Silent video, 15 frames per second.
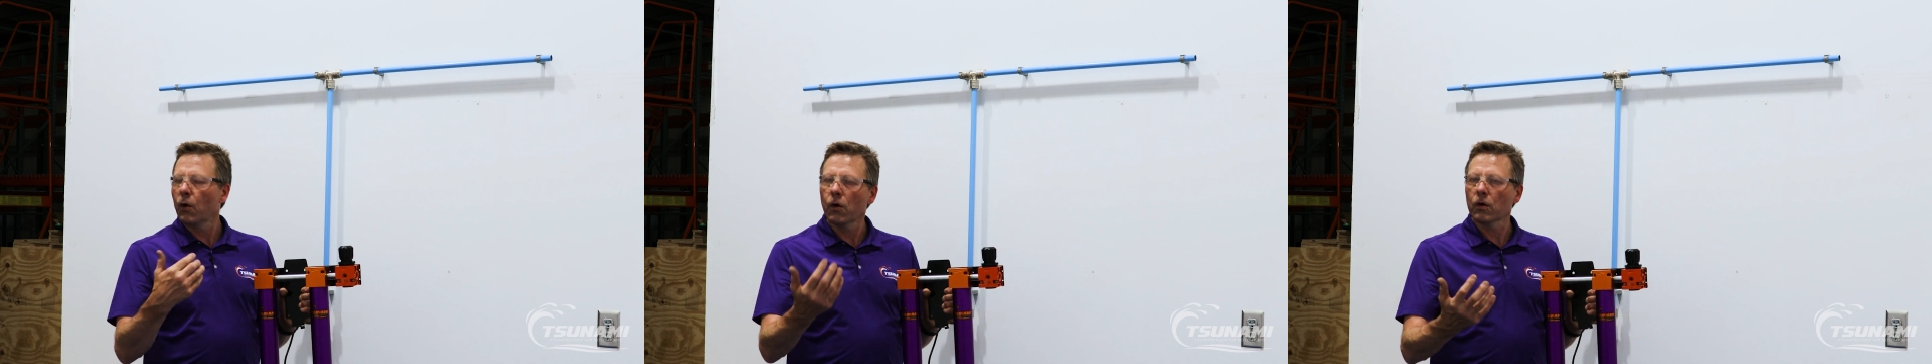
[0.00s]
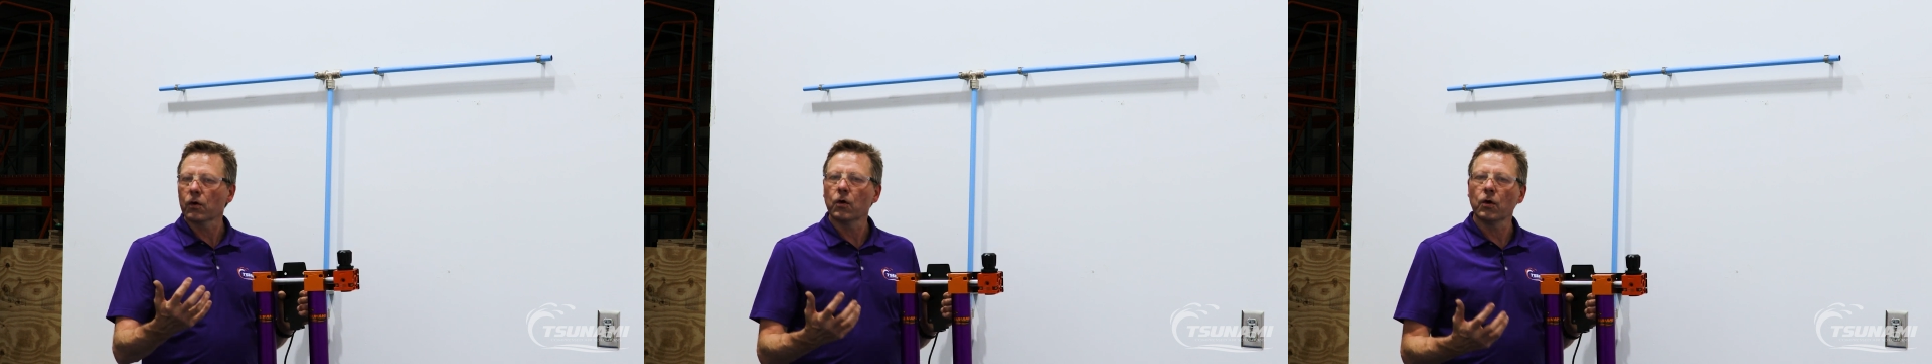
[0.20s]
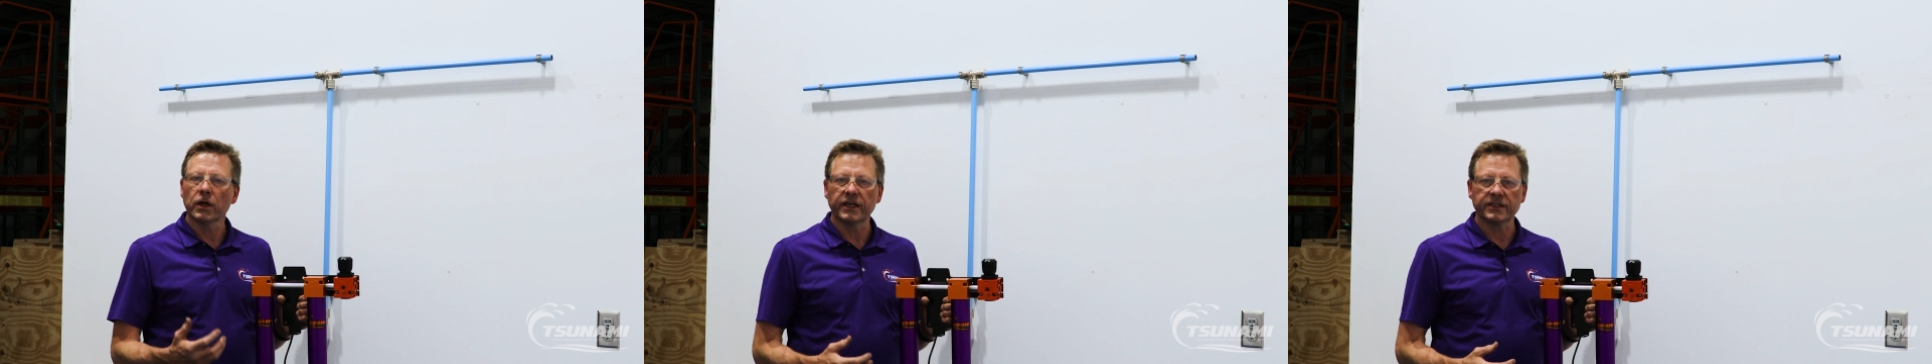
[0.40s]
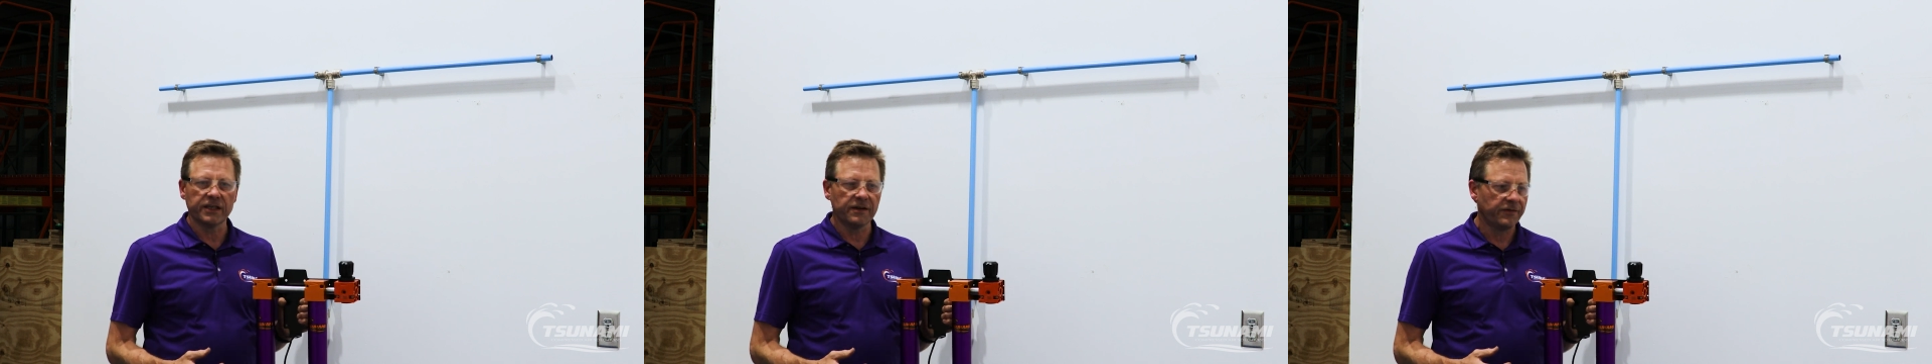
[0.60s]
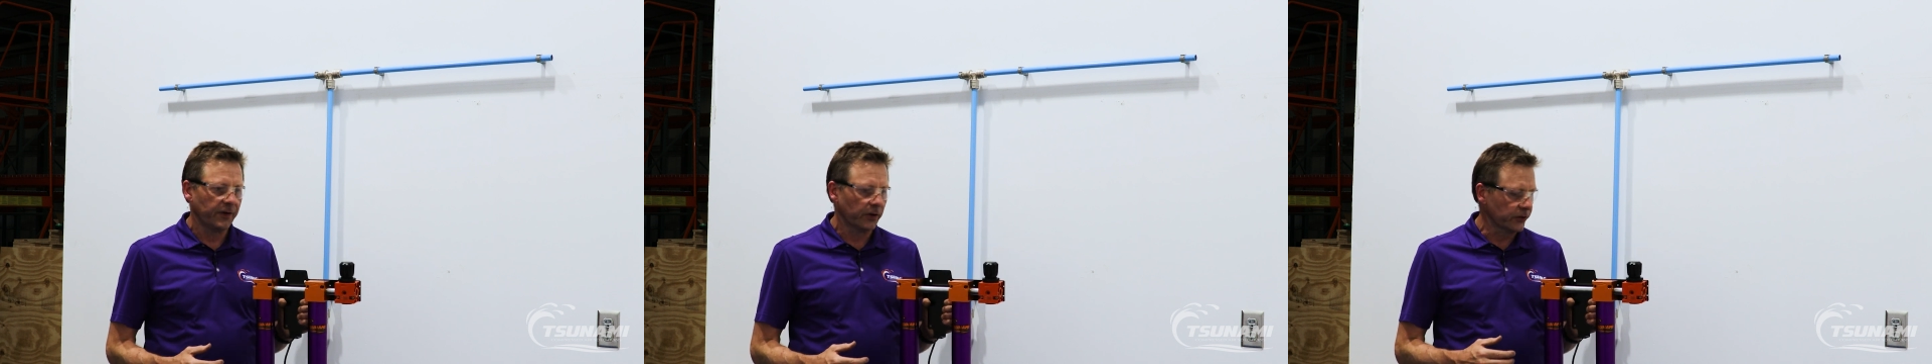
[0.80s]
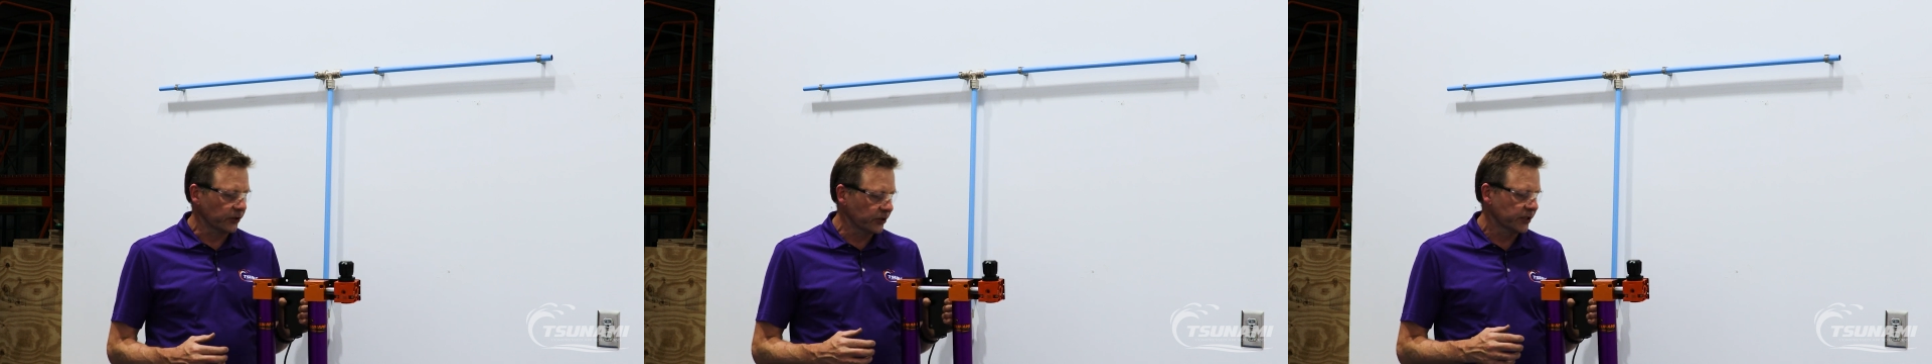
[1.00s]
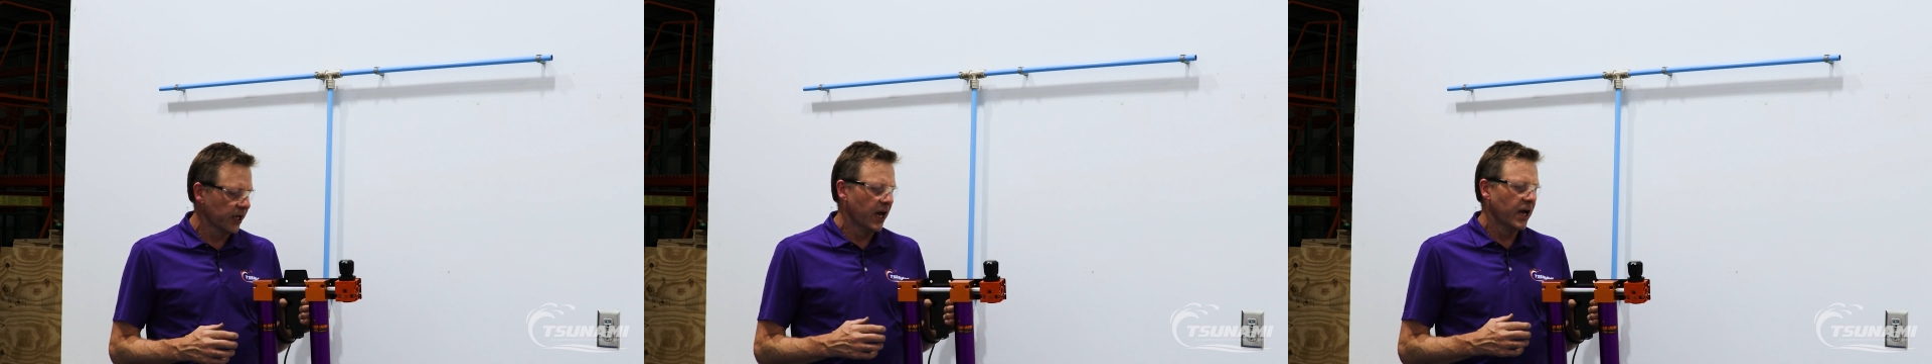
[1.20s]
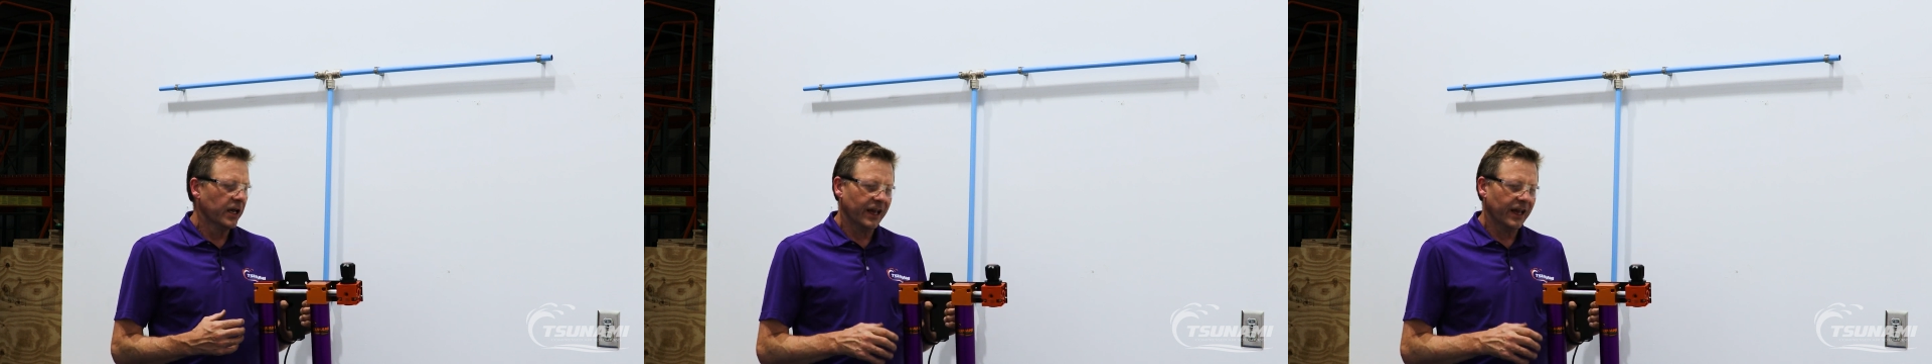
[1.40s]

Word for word: oil coalescing filters,